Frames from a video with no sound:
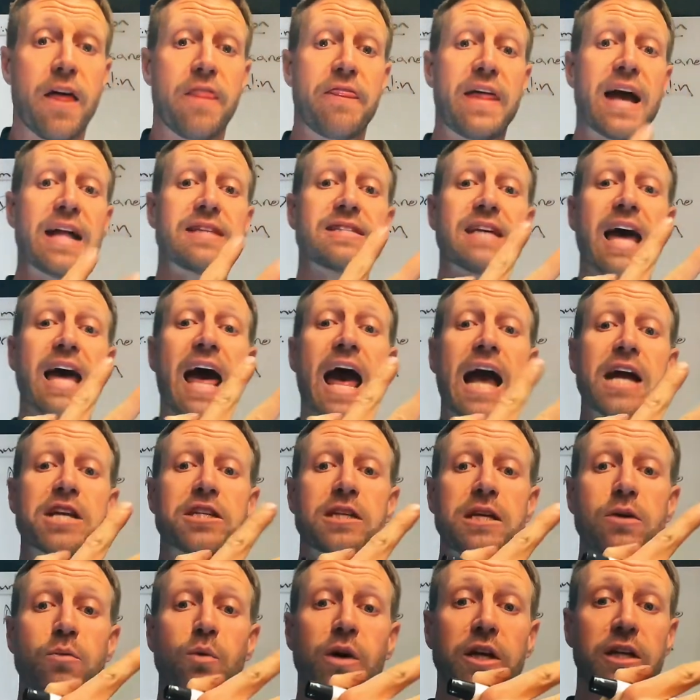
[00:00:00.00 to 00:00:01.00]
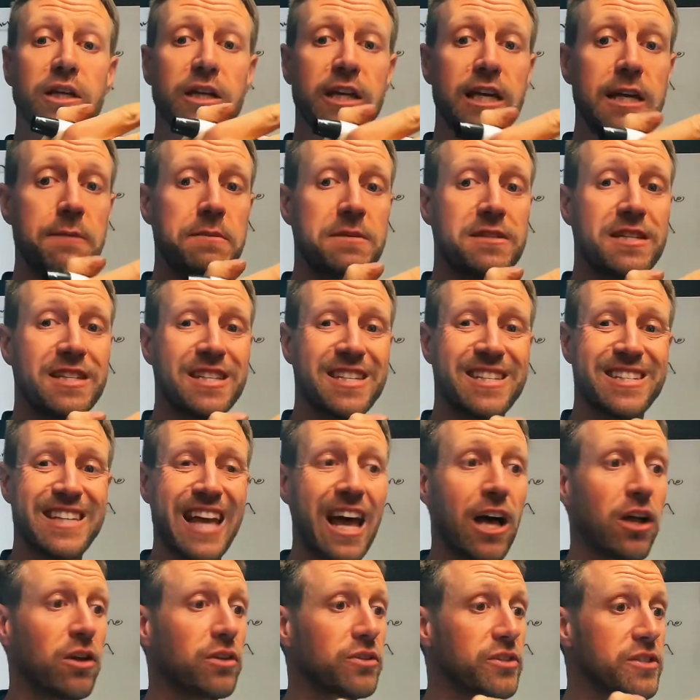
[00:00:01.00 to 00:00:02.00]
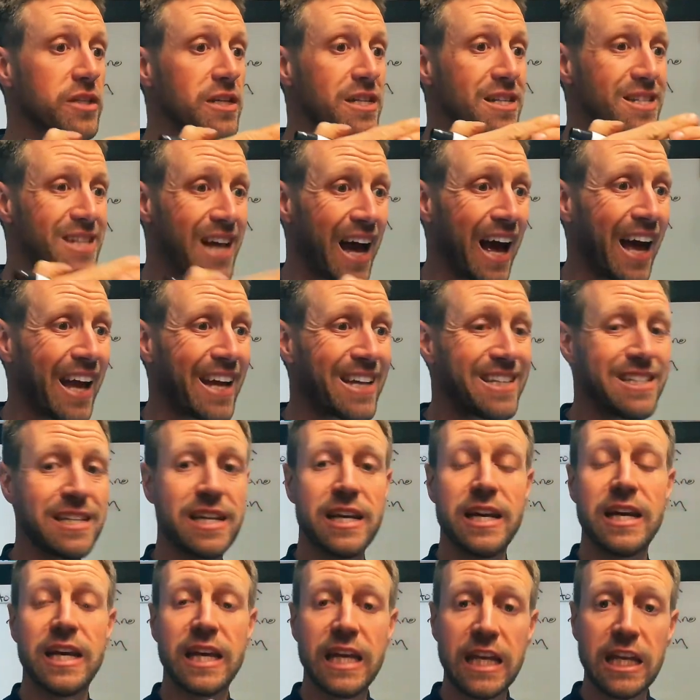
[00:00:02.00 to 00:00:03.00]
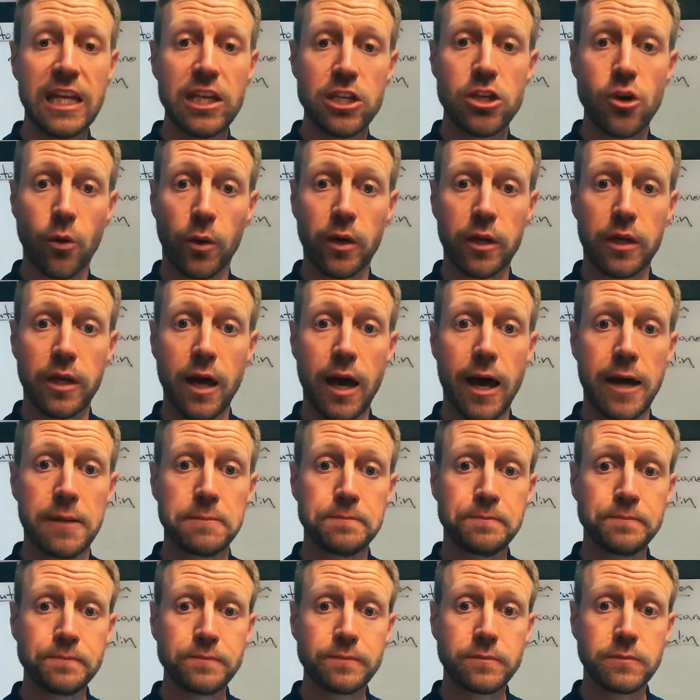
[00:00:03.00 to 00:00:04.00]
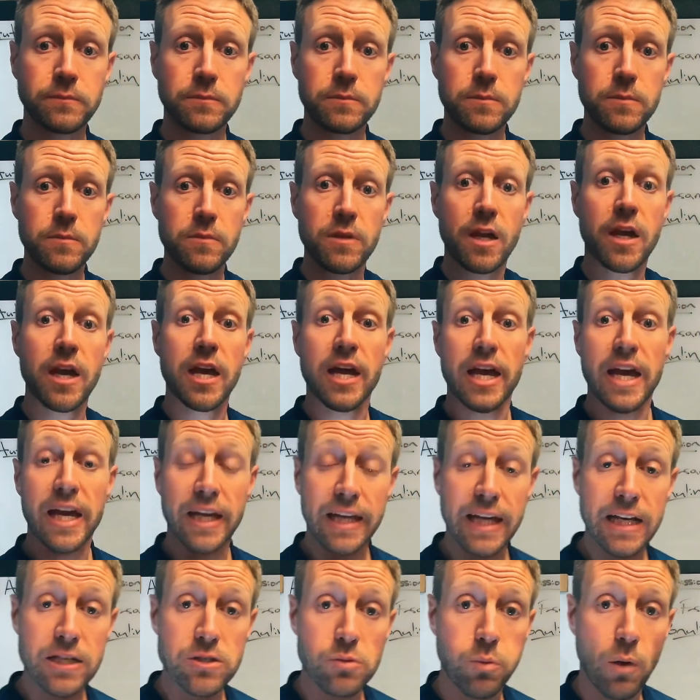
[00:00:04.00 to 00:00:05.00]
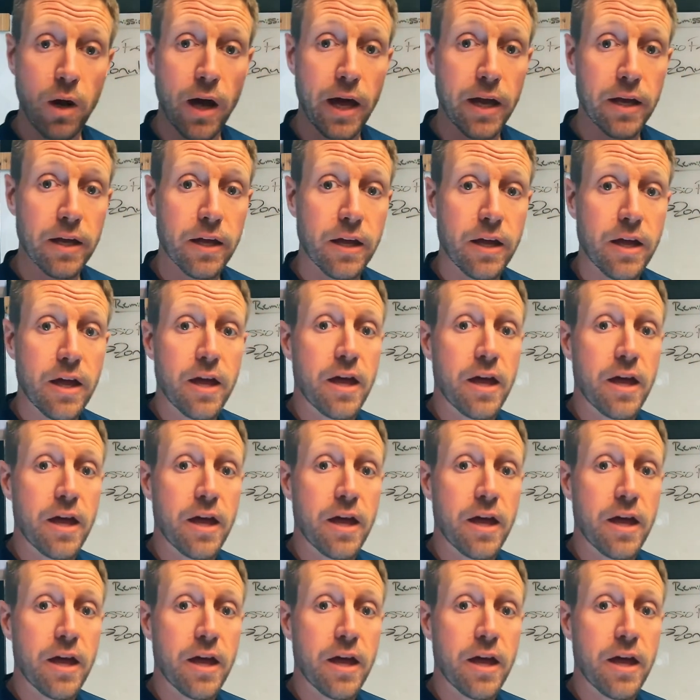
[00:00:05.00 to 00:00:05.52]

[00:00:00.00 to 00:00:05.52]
That's actually what keeps the cells tight in your gut. And guess what?